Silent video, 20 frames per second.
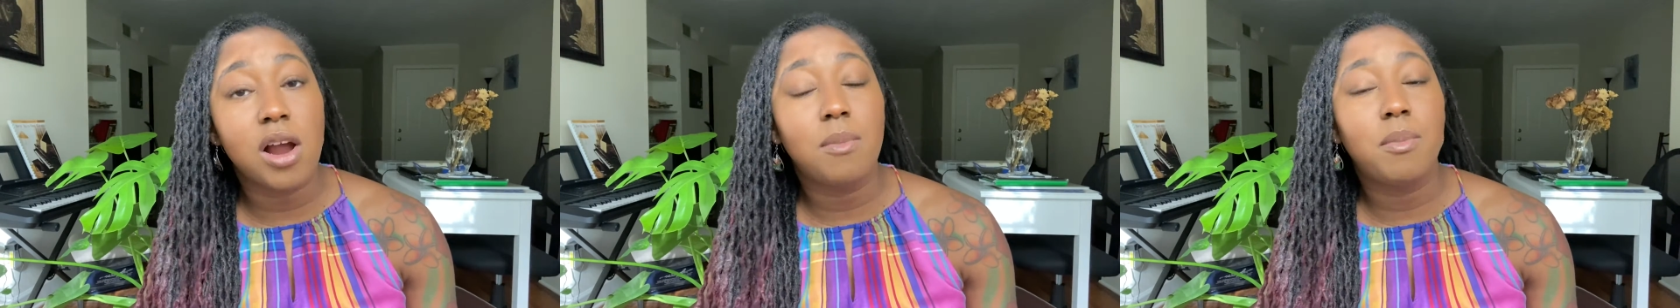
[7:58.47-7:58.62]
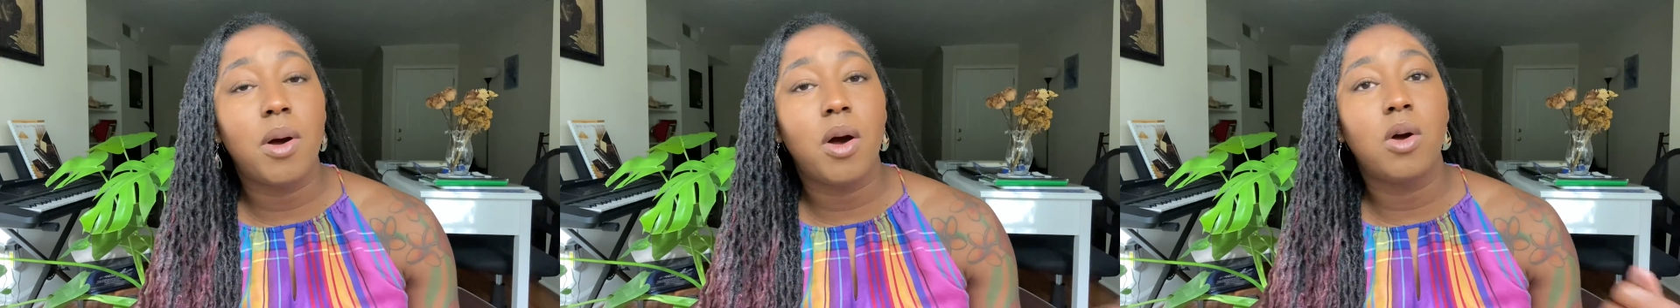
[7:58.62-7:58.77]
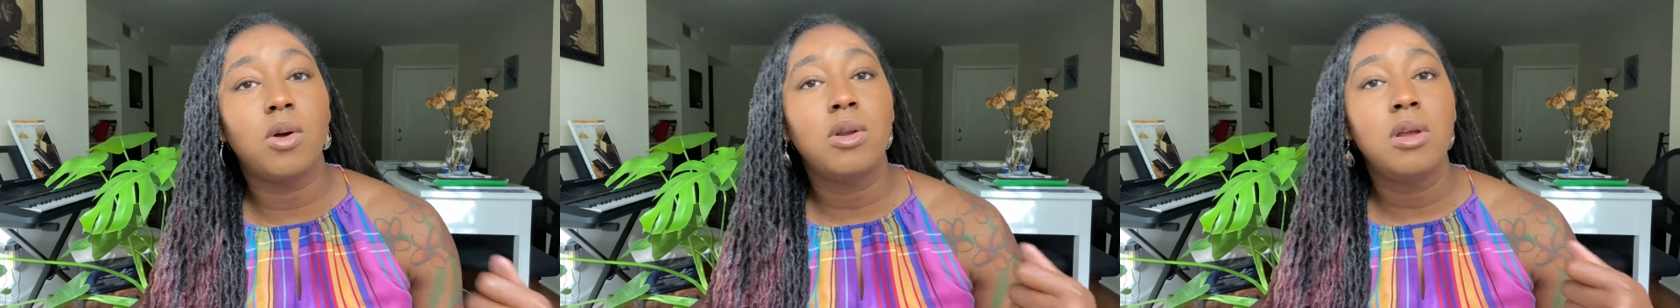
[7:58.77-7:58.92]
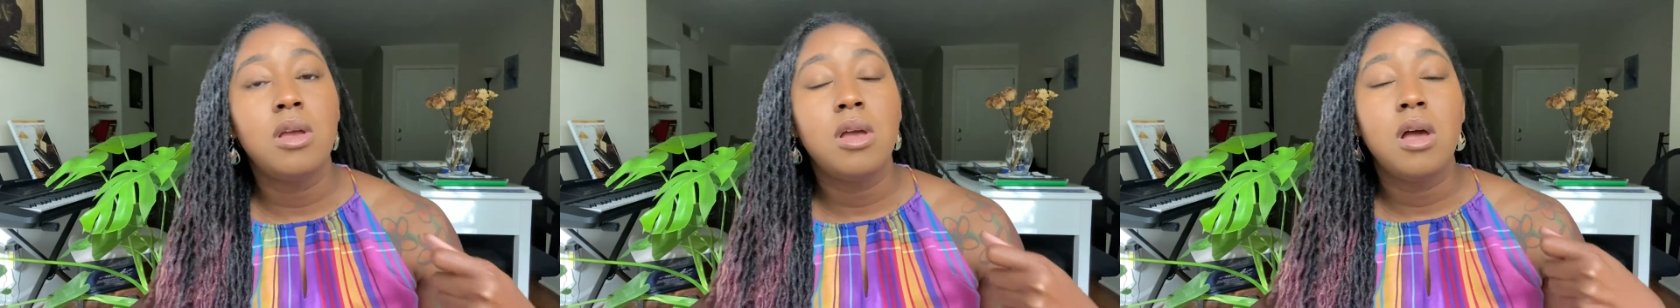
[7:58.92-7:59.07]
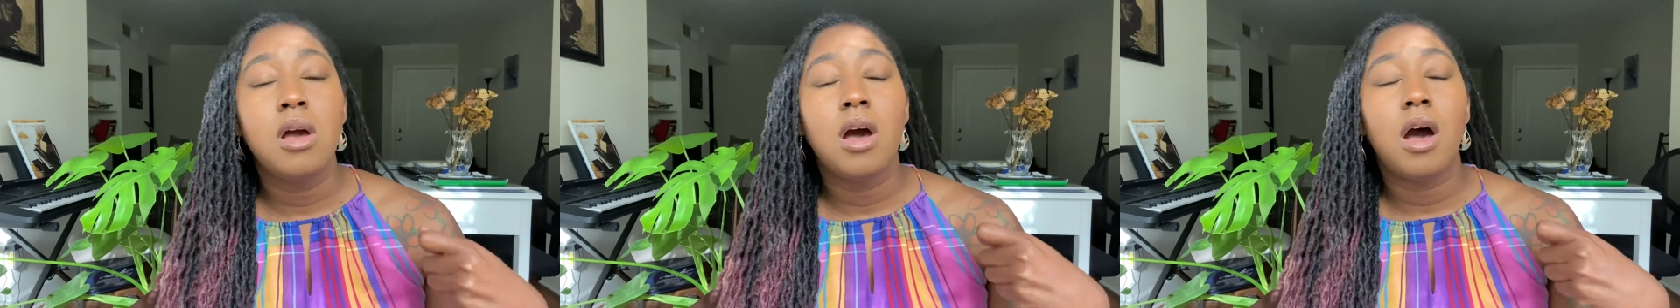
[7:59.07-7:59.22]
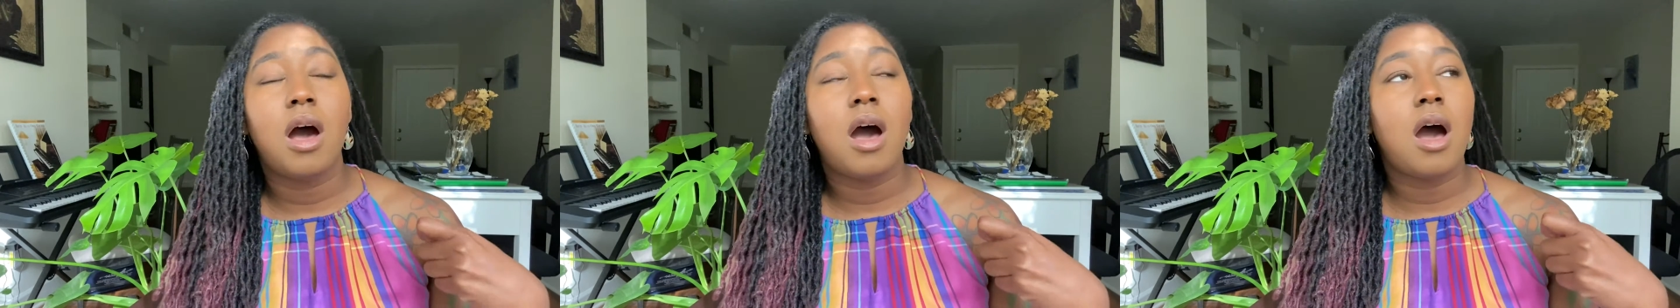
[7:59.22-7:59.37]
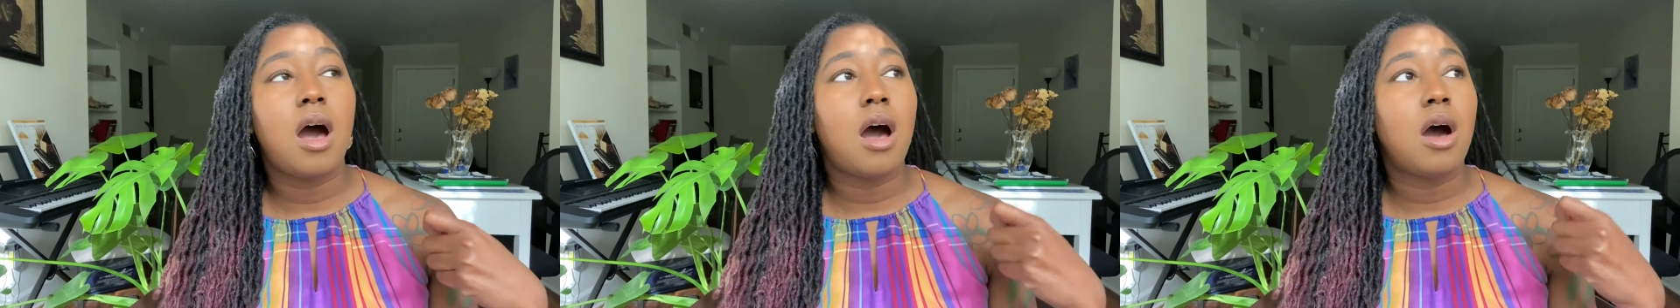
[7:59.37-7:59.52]
about
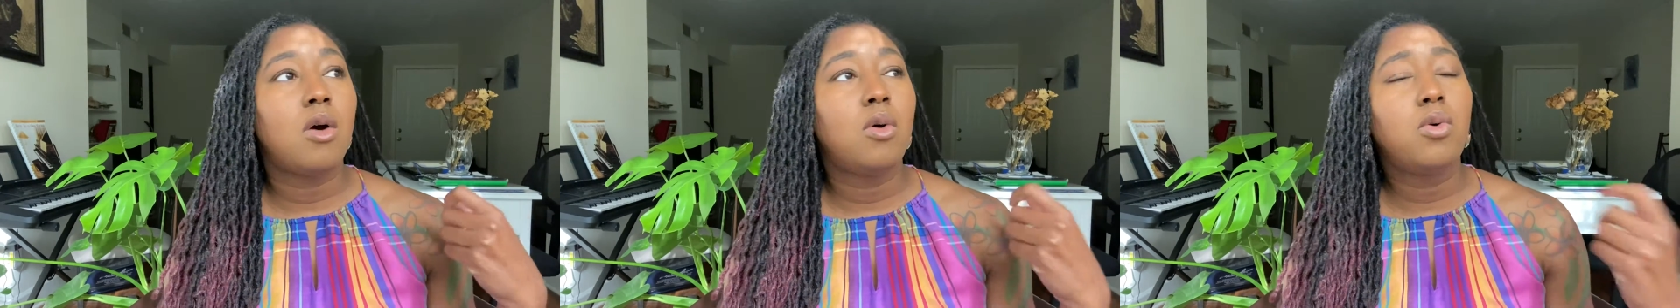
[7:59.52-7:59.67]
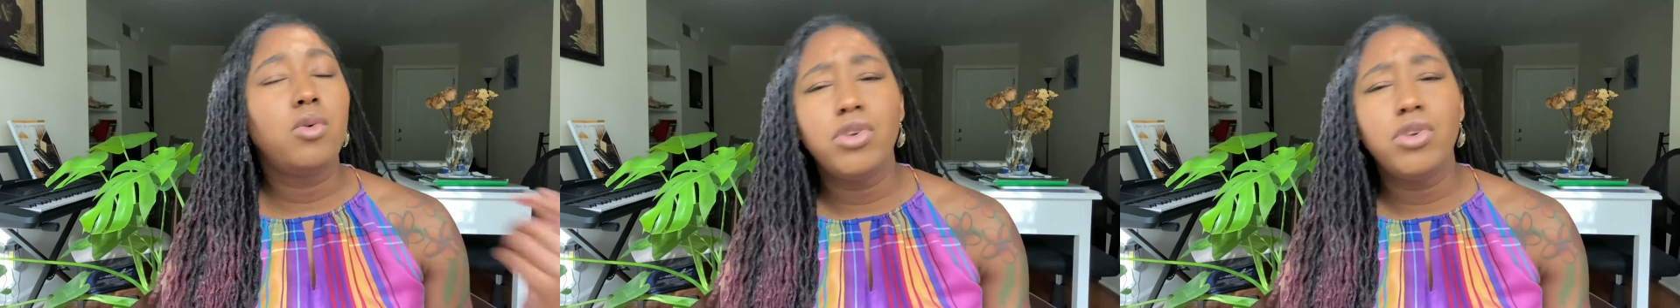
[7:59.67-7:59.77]
who